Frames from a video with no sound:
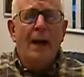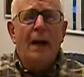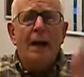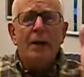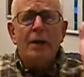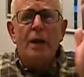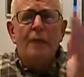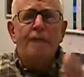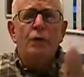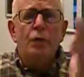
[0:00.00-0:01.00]
And
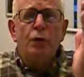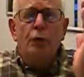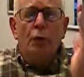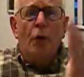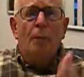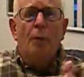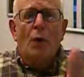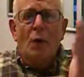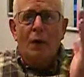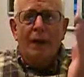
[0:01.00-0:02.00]
if you are
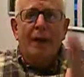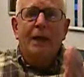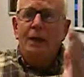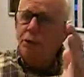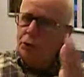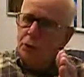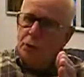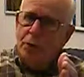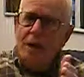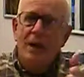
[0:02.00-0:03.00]
born again
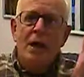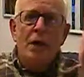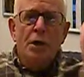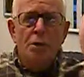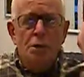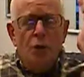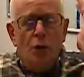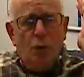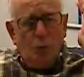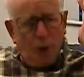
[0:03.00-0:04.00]
truly,
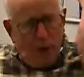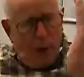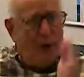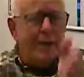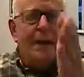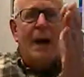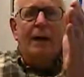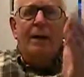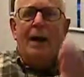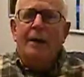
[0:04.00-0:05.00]
you'll run
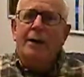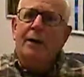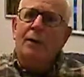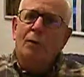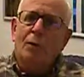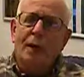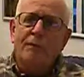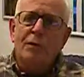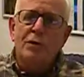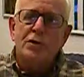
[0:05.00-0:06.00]
down that narrow
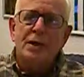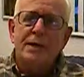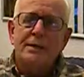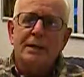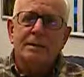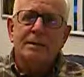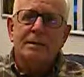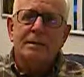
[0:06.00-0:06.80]
way for Jesus.